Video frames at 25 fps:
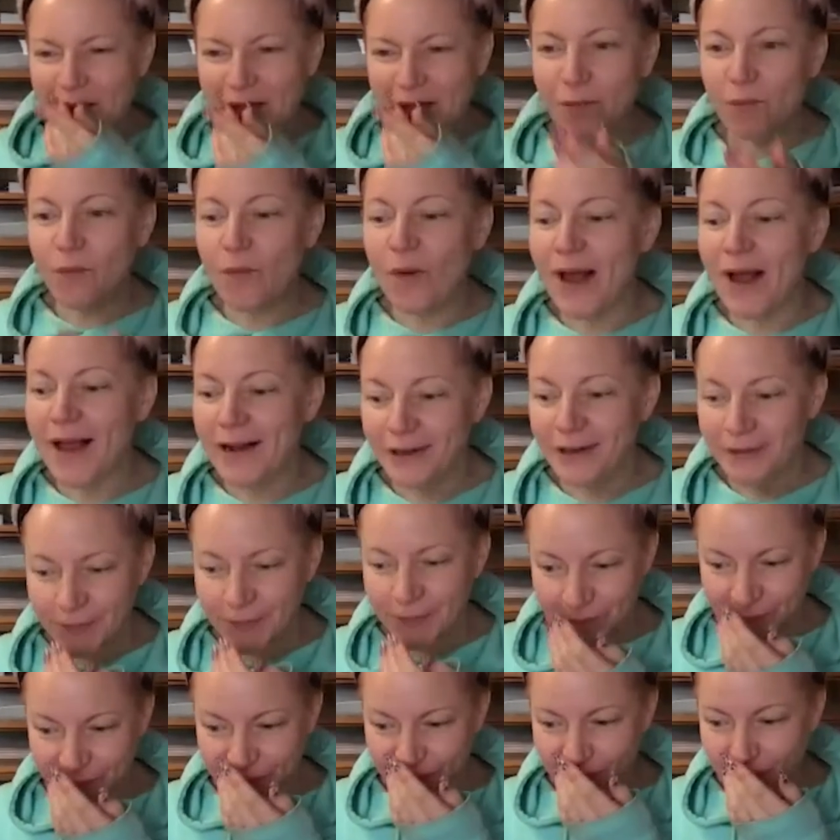
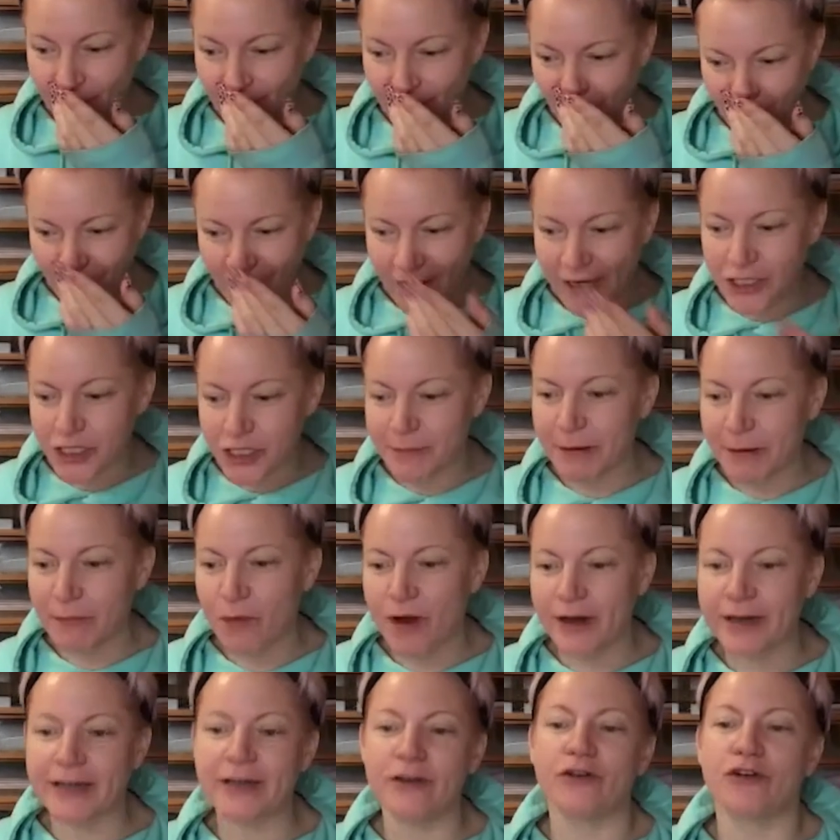well, I've actually been
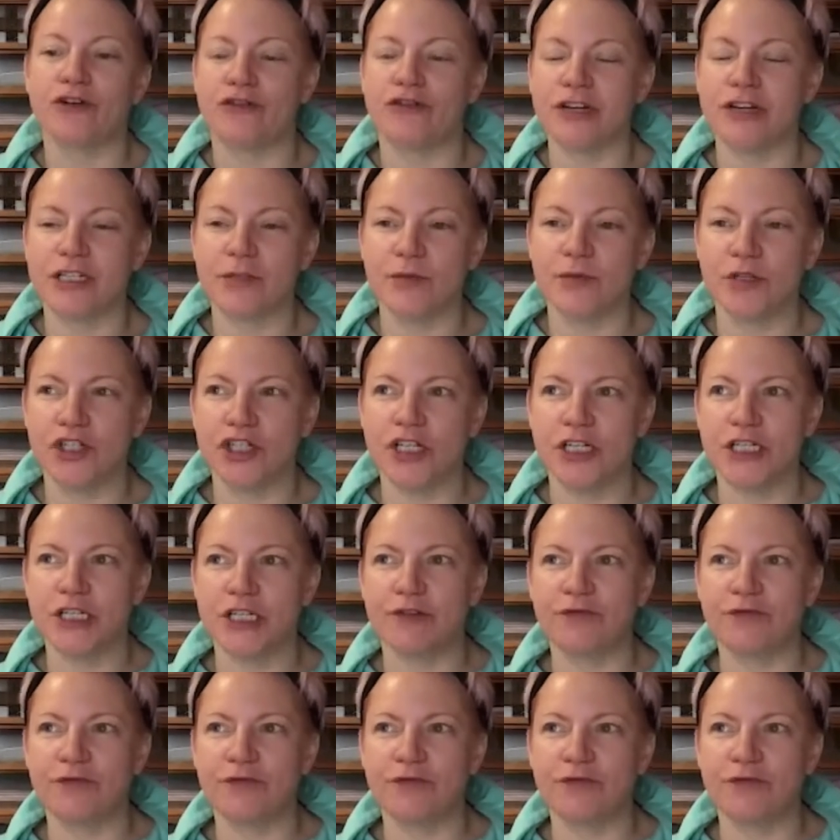working on Christmas since